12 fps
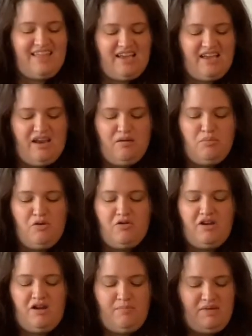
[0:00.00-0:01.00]
that kind of
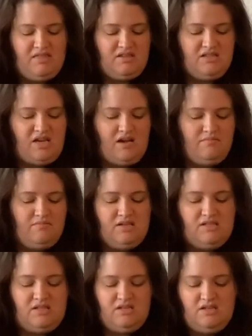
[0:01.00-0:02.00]
poking up at the top,
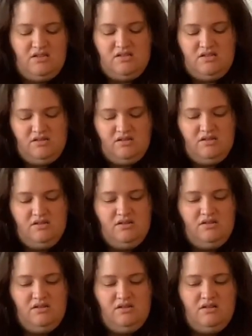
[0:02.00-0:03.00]
isn't it?
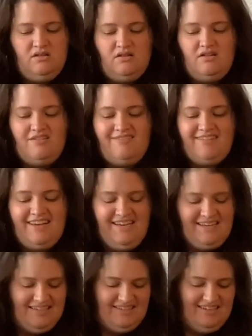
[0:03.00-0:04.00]
All
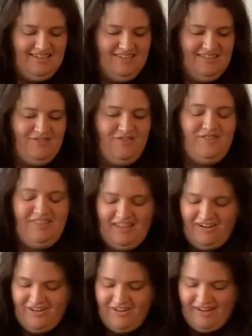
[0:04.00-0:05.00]
right, well
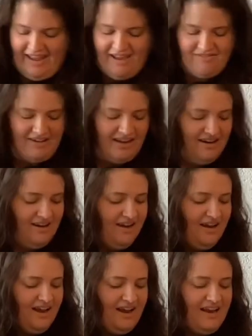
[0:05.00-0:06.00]
there you have it.
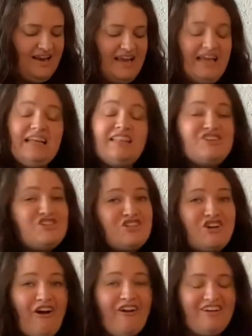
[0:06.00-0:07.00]
An English
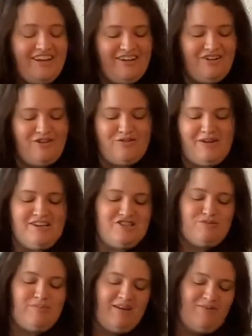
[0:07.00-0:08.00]
garden
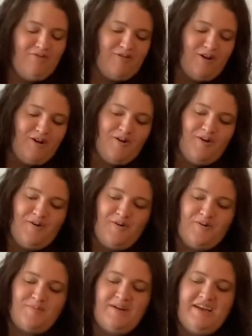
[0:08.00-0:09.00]
arrangement for your
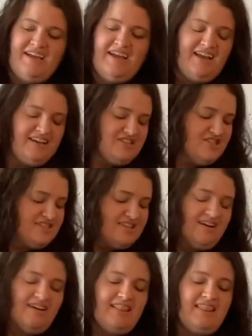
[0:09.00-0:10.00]
home. Just
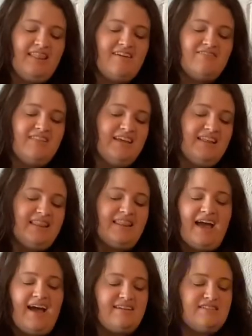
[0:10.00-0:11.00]
a lovely
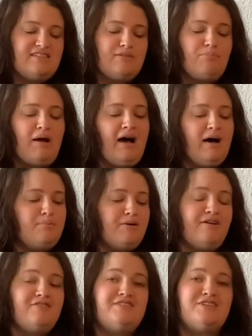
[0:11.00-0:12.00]
last pop
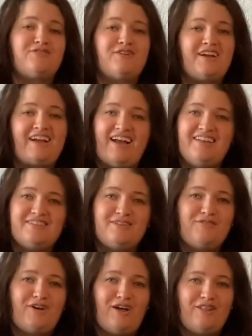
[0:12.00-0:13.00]
of different kinds
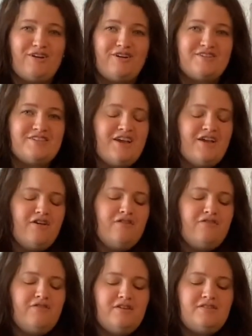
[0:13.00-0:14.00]
of colors.
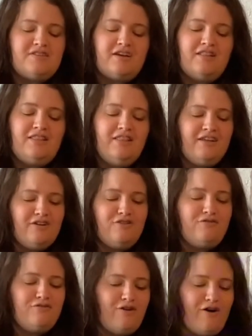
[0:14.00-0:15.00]
Feels a
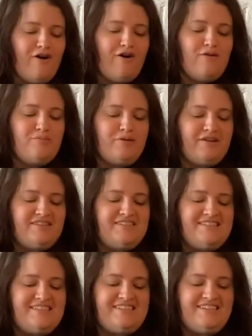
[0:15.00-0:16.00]
little fall,
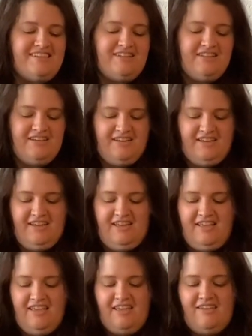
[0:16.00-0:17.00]
but still
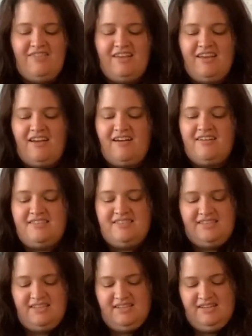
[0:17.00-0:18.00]
giving us